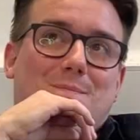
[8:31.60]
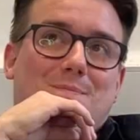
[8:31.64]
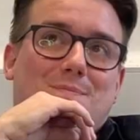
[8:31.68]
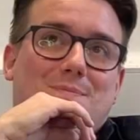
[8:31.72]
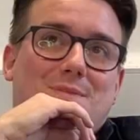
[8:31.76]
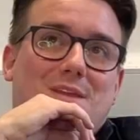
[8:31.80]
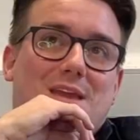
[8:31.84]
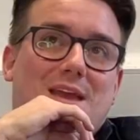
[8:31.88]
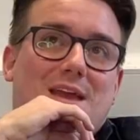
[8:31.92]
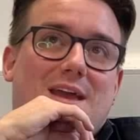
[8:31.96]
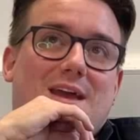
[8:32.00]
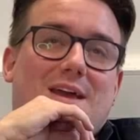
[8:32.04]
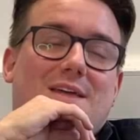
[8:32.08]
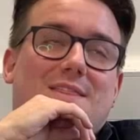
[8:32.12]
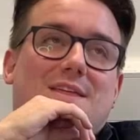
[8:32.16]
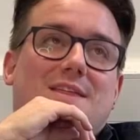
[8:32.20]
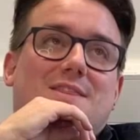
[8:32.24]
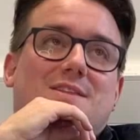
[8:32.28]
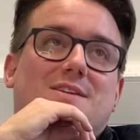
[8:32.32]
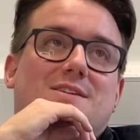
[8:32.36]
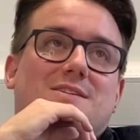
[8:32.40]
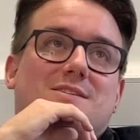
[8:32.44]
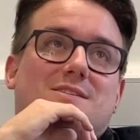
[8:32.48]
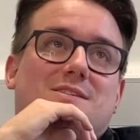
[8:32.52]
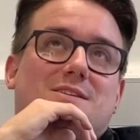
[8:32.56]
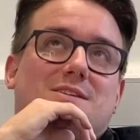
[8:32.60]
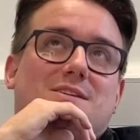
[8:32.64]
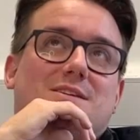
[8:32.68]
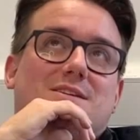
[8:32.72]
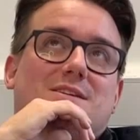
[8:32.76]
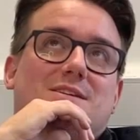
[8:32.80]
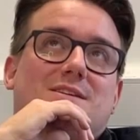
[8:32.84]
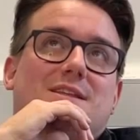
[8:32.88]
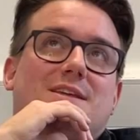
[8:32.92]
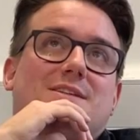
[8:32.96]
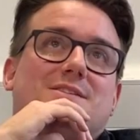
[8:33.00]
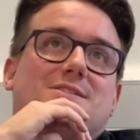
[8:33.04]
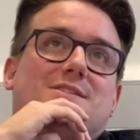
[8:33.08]
Yeah, and then there's
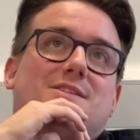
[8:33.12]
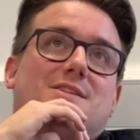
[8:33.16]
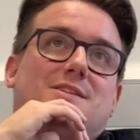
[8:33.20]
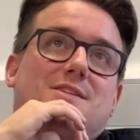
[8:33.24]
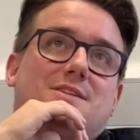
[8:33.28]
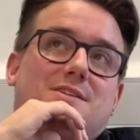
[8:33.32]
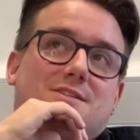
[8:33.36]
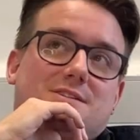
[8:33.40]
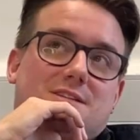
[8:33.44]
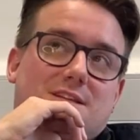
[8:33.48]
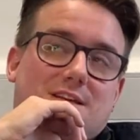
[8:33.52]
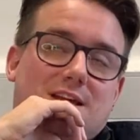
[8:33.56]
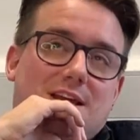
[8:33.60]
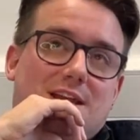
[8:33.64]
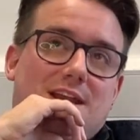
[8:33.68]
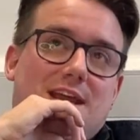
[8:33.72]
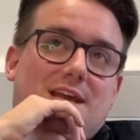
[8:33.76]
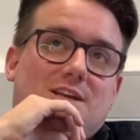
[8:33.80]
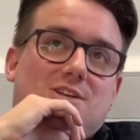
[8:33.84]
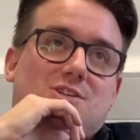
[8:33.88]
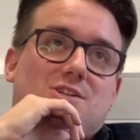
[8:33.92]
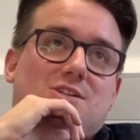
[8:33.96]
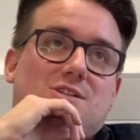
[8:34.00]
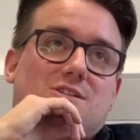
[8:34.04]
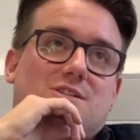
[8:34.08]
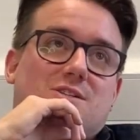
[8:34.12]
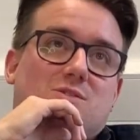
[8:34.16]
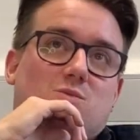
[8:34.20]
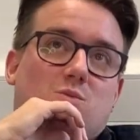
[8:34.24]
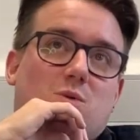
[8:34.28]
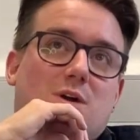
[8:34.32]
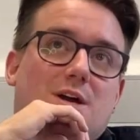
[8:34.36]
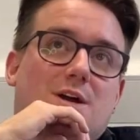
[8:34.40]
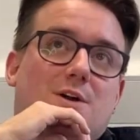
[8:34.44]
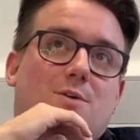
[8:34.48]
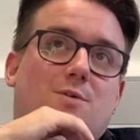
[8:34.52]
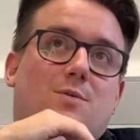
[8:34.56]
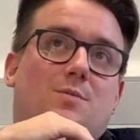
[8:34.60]
the connections as
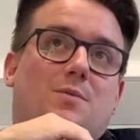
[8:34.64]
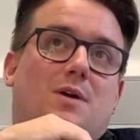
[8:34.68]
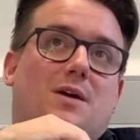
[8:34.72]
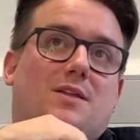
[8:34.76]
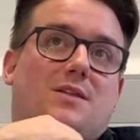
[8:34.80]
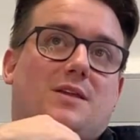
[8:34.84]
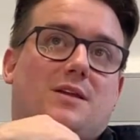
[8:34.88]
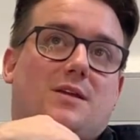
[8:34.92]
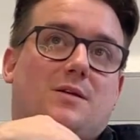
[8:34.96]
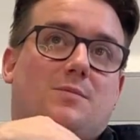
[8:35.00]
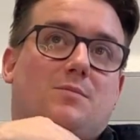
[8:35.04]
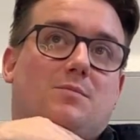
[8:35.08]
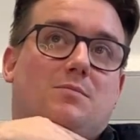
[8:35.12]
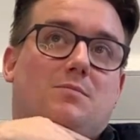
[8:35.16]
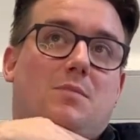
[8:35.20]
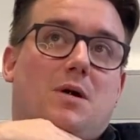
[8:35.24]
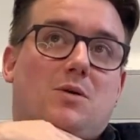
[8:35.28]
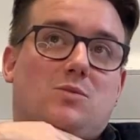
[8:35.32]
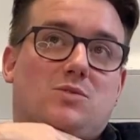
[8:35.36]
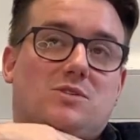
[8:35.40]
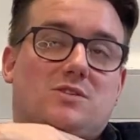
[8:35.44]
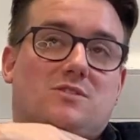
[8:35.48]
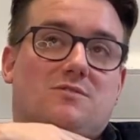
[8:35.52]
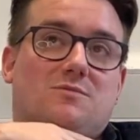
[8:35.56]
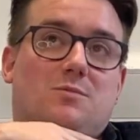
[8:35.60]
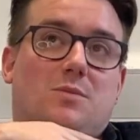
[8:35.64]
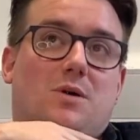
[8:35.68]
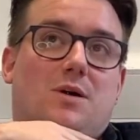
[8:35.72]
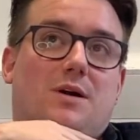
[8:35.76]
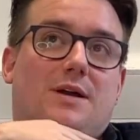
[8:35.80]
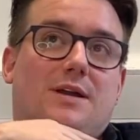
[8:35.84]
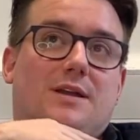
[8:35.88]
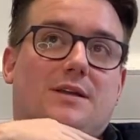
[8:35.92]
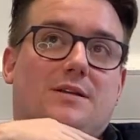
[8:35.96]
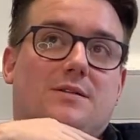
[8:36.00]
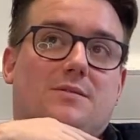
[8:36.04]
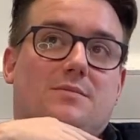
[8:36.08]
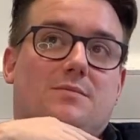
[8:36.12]
well. I think most of
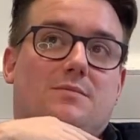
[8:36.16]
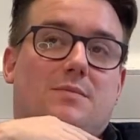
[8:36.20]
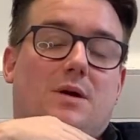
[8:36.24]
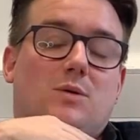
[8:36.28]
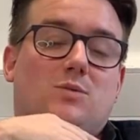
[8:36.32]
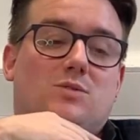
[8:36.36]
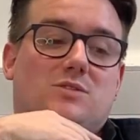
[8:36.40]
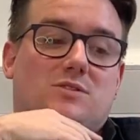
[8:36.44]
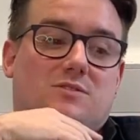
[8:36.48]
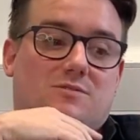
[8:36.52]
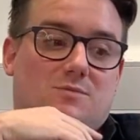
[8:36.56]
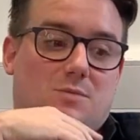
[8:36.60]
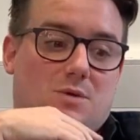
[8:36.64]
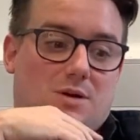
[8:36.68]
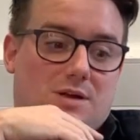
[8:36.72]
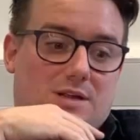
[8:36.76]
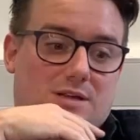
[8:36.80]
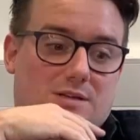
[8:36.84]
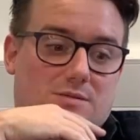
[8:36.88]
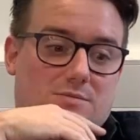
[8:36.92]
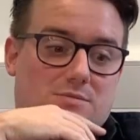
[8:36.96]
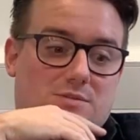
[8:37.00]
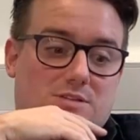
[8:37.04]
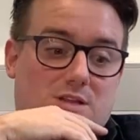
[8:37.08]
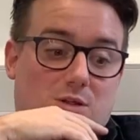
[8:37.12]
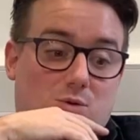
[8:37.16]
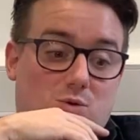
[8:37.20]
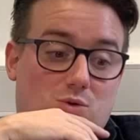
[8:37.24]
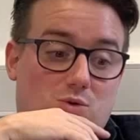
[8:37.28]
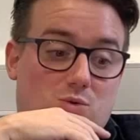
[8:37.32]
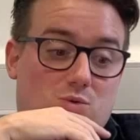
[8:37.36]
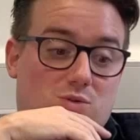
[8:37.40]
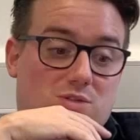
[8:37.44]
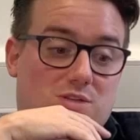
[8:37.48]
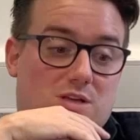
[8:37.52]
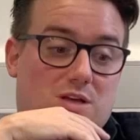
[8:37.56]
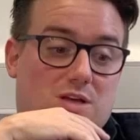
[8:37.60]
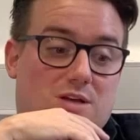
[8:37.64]
my
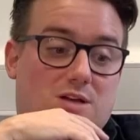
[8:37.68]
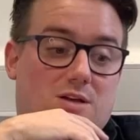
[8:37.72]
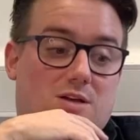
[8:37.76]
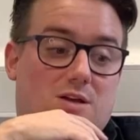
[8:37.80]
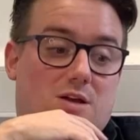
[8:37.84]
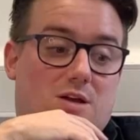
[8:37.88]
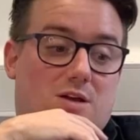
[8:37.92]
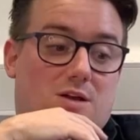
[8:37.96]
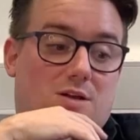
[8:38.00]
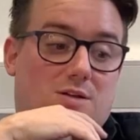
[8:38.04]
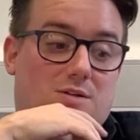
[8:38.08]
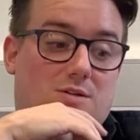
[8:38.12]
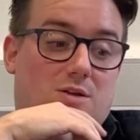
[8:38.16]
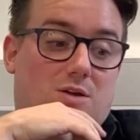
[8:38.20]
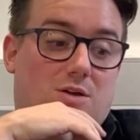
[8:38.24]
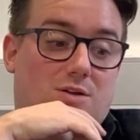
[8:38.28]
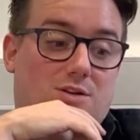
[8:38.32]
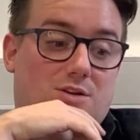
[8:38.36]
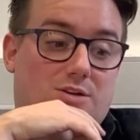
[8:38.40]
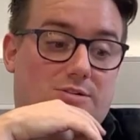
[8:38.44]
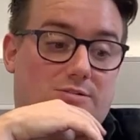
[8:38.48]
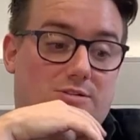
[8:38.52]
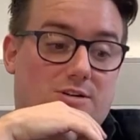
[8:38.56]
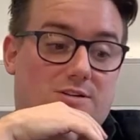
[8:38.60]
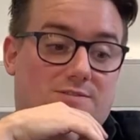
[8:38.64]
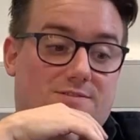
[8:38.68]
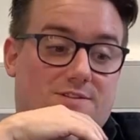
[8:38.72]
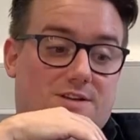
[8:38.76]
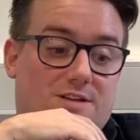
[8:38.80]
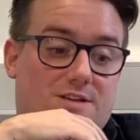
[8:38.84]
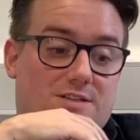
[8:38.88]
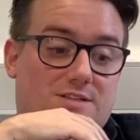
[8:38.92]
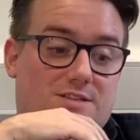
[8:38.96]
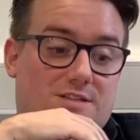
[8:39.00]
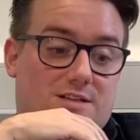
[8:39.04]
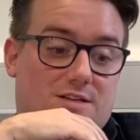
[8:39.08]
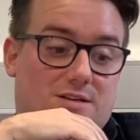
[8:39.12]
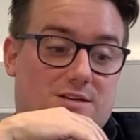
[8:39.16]
social circle are
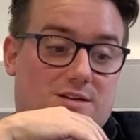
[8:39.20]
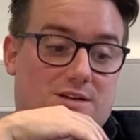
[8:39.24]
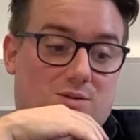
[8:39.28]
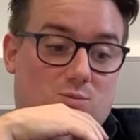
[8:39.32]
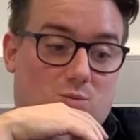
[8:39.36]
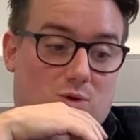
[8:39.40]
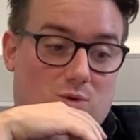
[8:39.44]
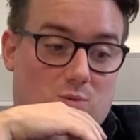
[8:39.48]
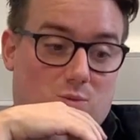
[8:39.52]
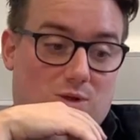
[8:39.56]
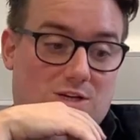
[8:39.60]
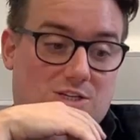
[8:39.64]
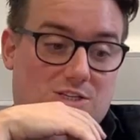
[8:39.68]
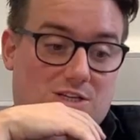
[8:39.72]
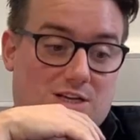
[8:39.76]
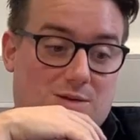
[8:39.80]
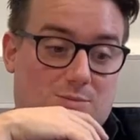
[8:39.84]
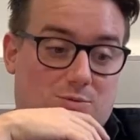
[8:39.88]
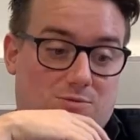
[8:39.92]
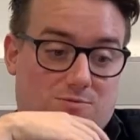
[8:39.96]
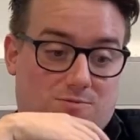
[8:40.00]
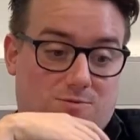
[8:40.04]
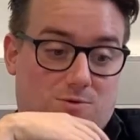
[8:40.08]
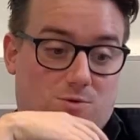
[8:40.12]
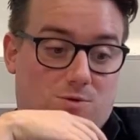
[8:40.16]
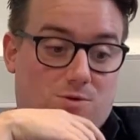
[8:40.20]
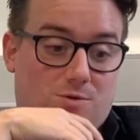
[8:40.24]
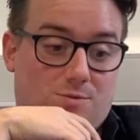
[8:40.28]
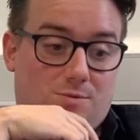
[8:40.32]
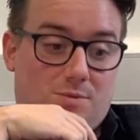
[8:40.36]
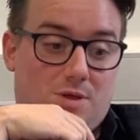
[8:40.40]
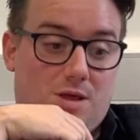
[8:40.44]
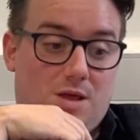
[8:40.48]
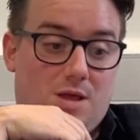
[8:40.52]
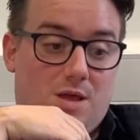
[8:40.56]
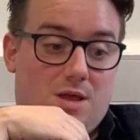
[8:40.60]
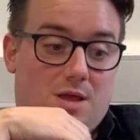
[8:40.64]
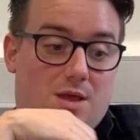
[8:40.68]
neurodiverse in one way, shape or
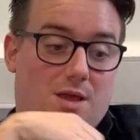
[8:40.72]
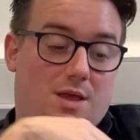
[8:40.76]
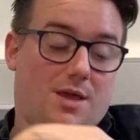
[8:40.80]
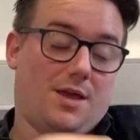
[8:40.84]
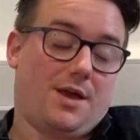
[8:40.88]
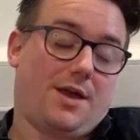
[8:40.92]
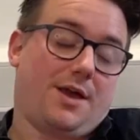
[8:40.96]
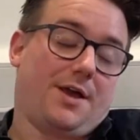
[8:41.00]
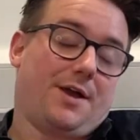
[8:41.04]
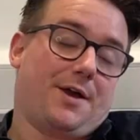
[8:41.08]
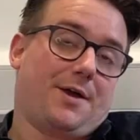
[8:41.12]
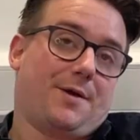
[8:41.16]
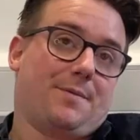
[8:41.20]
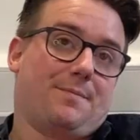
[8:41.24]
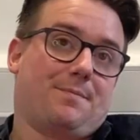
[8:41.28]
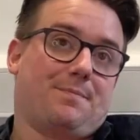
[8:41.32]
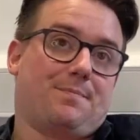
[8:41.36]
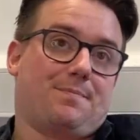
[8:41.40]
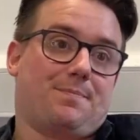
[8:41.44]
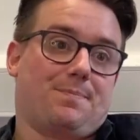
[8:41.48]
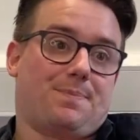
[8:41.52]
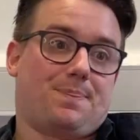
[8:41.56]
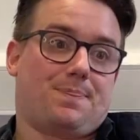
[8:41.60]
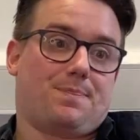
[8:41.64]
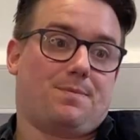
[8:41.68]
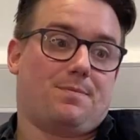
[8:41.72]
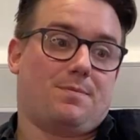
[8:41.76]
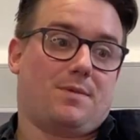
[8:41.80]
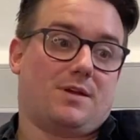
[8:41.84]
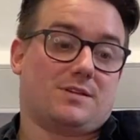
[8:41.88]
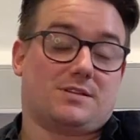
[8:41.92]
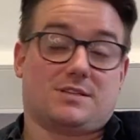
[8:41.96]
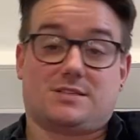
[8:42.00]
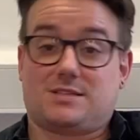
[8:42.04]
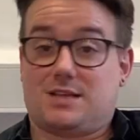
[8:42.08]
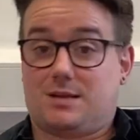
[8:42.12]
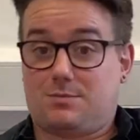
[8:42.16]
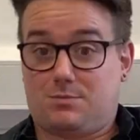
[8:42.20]
form.
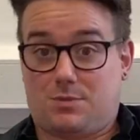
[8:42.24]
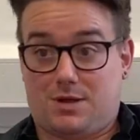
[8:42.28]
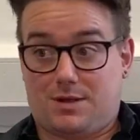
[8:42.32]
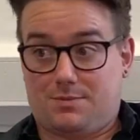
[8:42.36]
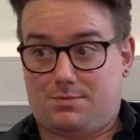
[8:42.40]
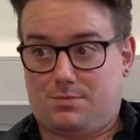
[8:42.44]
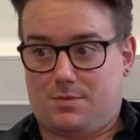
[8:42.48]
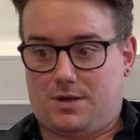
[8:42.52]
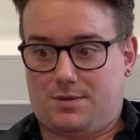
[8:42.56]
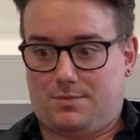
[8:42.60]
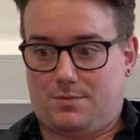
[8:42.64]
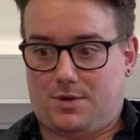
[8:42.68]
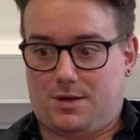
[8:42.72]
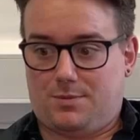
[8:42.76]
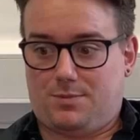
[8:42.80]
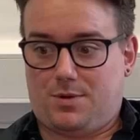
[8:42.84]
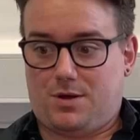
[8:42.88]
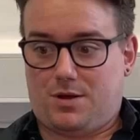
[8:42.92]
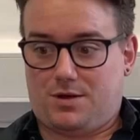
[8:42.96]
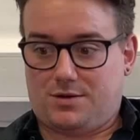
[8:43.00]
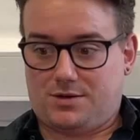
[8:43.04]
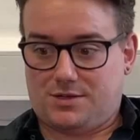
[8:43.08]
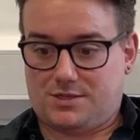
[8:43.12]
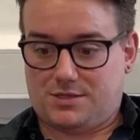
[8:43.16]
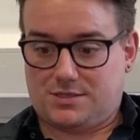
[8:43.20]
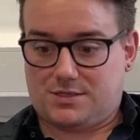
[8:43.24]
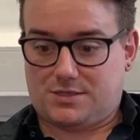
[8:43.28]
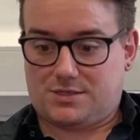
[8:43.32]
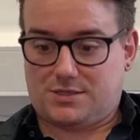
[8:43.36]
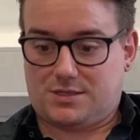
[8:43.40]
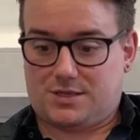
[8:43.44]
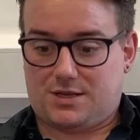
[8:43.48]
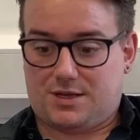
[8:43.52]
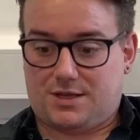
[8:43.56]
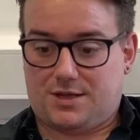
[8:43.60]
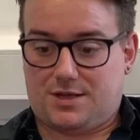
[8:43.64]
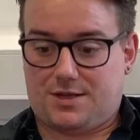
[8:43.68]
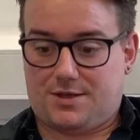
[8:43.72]
As I said, my
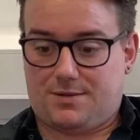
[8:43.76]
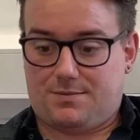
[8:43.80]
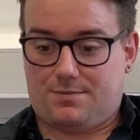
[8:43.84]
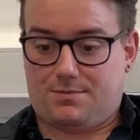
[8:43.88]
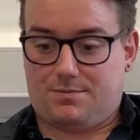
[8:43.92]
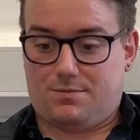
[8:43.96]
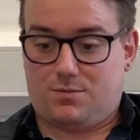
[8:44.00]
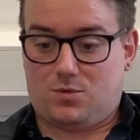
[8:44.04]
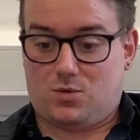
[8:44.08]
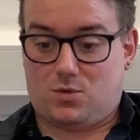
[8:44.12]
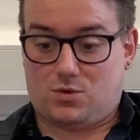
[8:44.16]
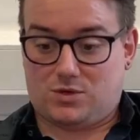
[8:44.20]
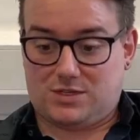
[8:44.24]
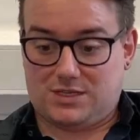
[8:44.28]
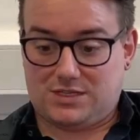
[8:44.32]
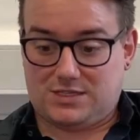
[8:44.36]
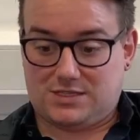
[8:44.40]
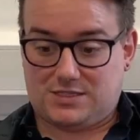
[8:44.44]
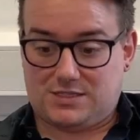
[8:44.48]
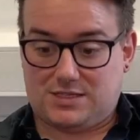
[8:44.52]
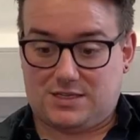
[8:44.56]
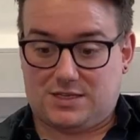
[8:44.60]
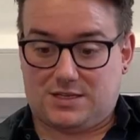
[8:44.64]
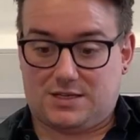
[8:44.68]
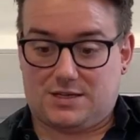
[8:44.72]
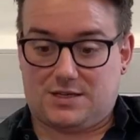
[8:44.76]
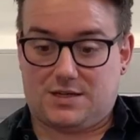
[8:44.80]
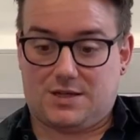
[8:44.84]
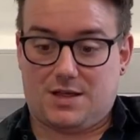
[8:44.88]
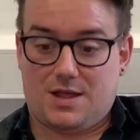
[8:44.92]
partner's autistic.